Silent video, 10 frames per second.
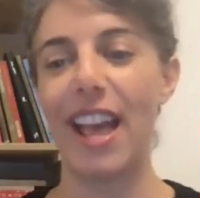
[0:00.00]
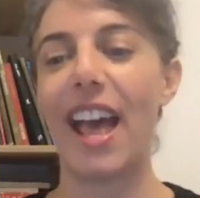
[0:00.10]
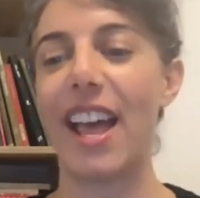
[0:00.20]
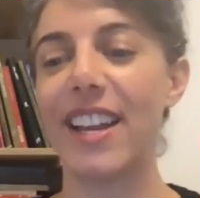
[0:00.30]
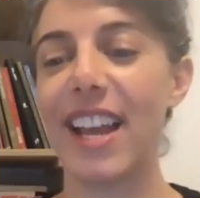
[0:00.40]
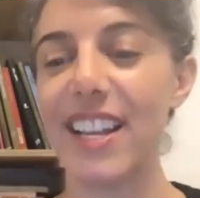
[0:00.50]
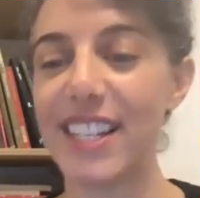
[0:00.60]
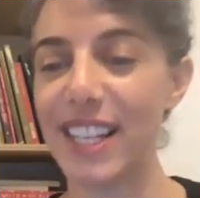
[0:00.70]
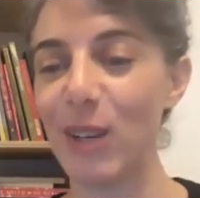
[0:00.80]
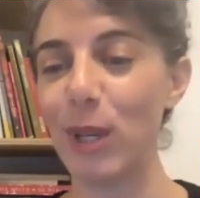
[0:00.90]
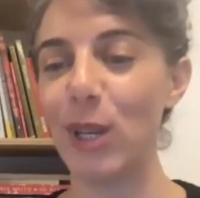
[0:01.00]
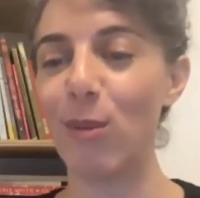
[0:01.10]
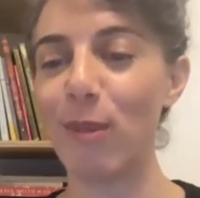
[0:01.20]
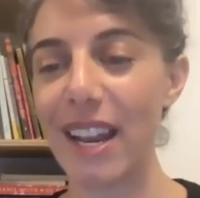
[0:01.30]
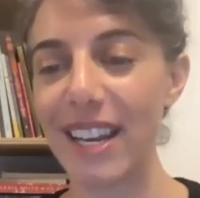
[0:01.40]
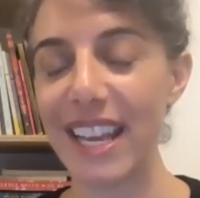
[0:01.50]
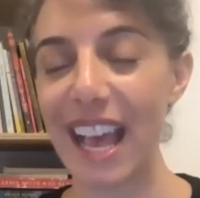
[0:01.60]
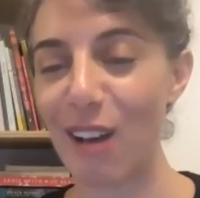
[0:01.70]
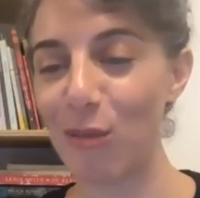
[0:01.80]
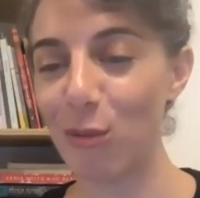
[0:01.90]
And I see we already
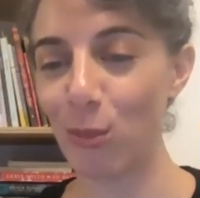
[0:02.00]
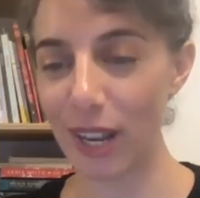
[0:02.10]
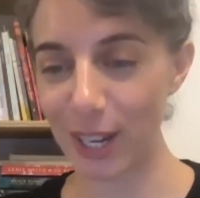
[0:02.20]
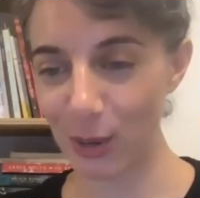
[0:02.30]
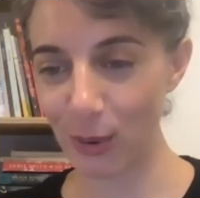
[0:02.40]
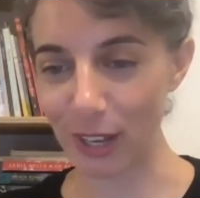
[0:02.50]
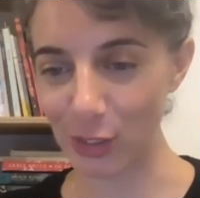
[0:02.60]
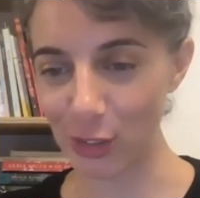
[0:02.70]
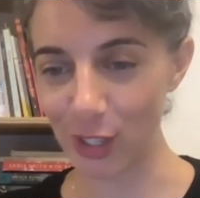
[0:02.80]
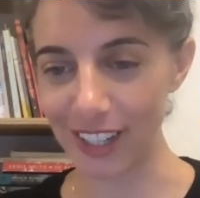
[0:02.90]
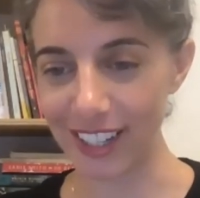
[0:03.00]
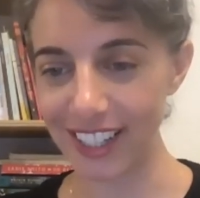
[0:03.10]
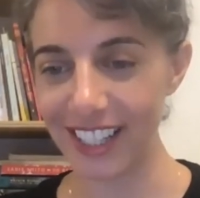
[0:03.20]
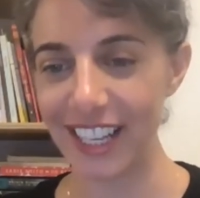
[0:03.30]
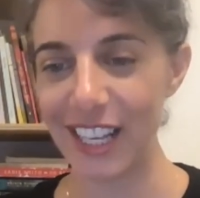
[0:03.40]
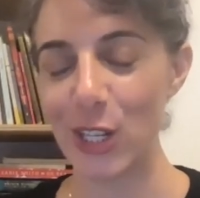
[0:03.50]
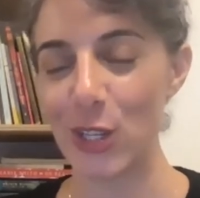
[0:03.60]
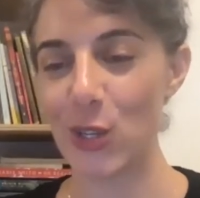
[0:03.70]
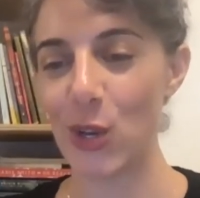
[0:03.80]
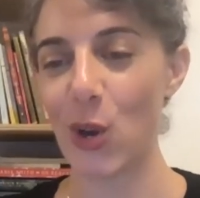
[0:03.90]
have one question.
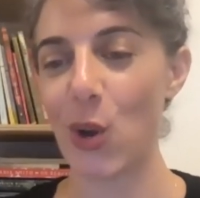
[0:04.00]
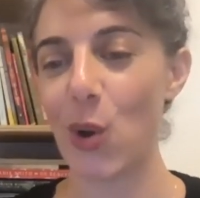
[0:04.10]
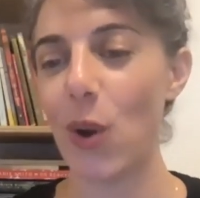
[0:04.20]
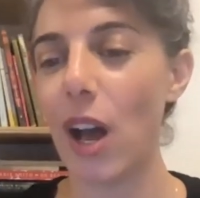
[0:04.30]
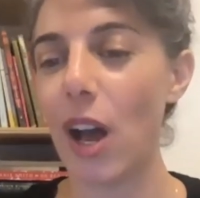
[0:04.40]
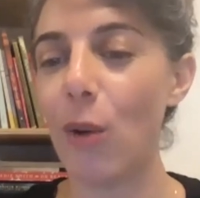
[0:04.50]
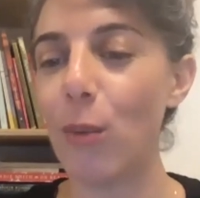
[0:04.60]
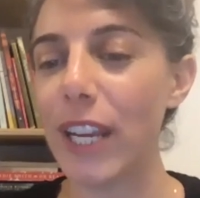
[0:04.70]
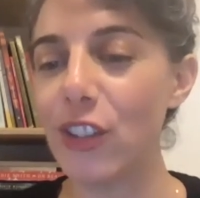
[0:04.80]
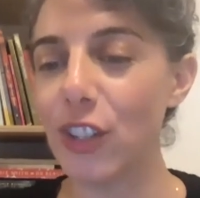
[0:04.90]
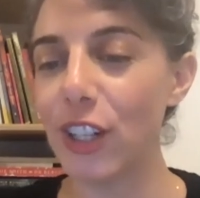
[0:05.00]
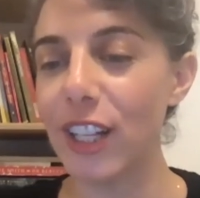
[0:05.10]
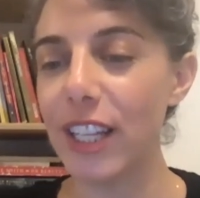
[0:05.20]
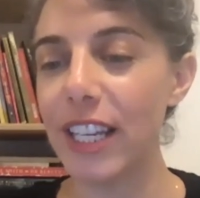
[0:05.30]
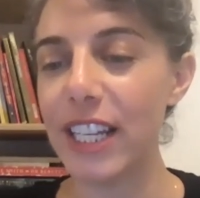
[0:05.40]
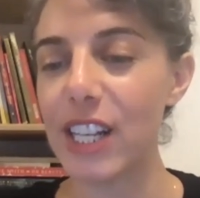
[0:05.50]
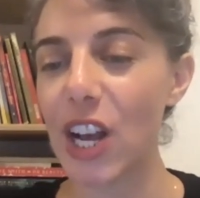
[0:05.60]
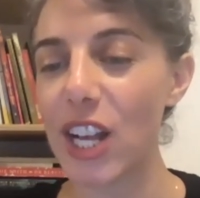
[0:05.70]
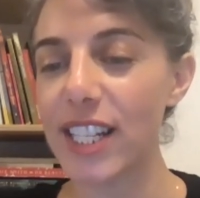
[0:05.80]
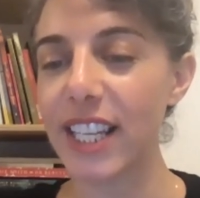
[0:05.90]
So uh, Rachel is
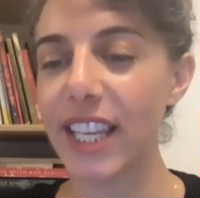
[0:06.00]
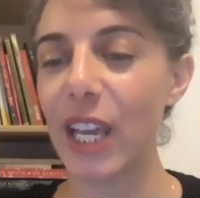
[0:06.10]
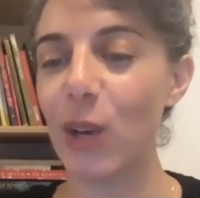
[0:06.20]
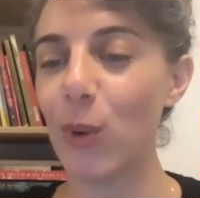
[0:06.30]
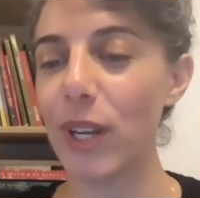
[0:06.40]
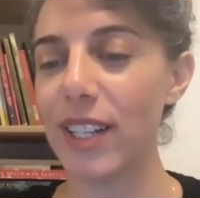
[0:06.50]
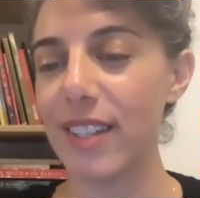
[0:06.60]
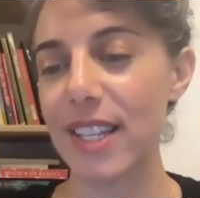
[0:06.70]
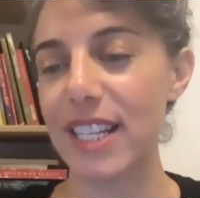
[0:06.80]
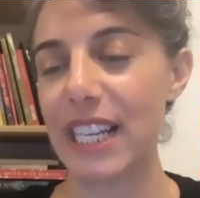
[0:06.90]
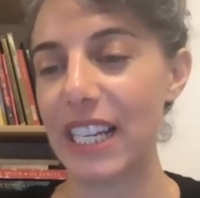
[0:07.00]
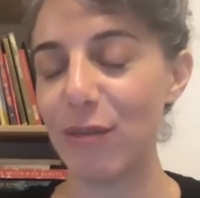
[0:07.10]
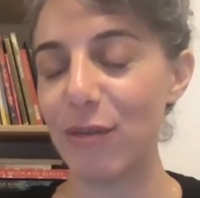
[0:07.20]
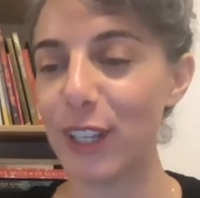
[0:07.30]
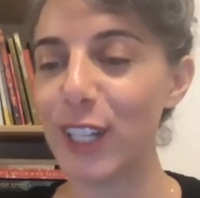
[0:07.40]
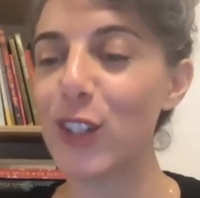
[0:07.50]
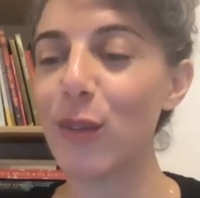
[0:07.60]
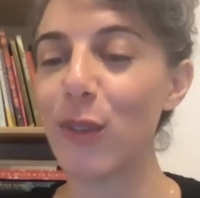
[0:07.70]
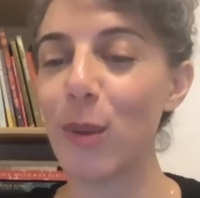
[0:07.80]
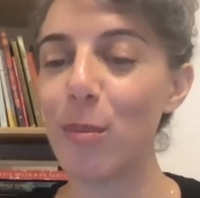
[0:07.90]
asking, what is the significance
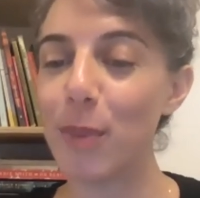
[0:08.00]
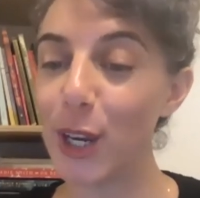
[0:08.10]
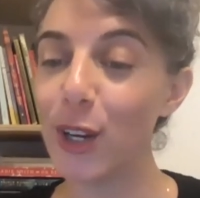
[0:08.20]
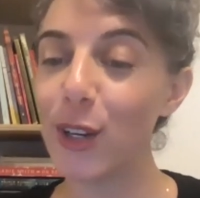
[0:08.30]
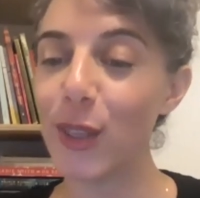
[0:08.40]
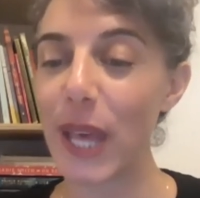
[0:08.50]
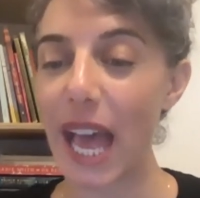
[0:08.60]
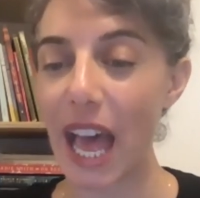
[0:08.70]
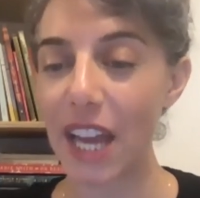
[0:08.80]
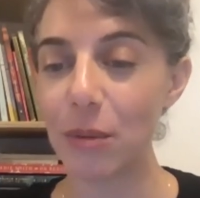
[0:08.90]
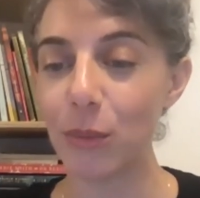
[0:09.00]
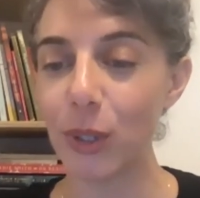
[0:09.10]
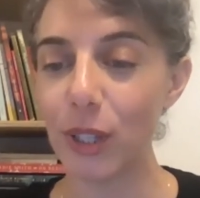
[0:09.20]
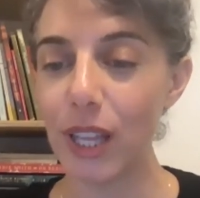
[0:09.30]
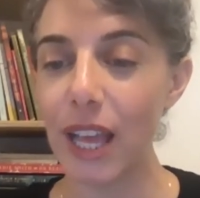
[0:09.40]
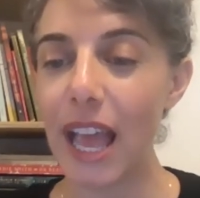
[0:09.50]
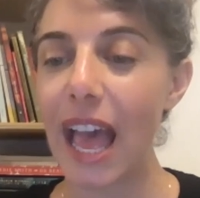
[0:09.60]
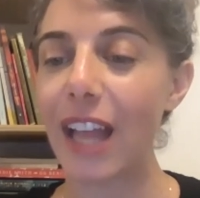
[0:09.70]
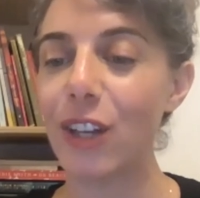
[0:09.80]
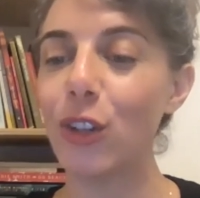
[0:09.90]
of the beard on the animal
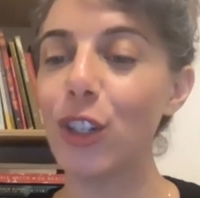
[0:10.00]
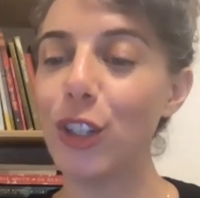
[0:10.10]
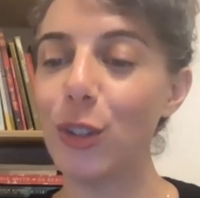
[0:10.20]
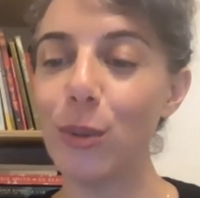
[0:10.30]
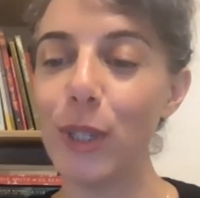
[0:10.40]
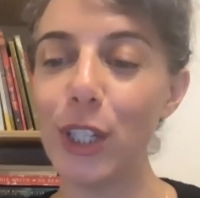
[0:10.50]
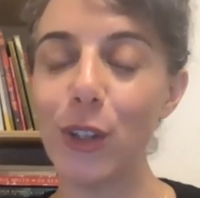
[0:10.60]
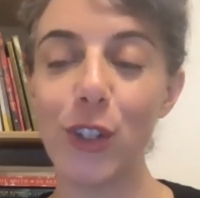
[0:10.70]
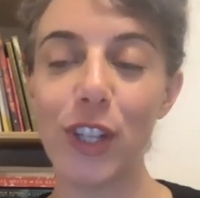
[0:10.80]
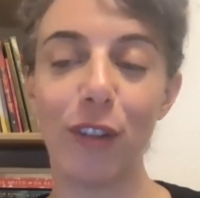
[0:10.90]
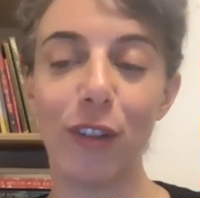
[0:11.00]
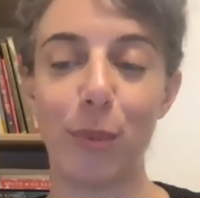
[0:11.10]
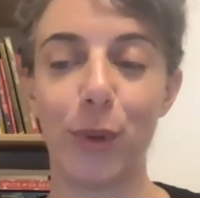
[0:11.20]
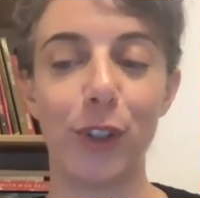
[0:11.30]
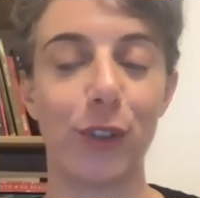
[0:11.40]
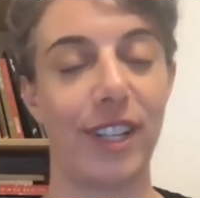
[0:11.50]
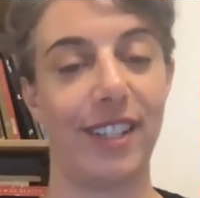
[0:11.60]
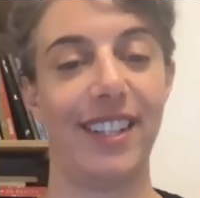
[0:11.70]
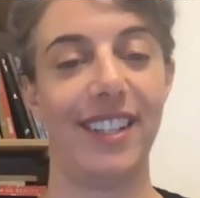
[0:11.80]
and on you in your self-portrait?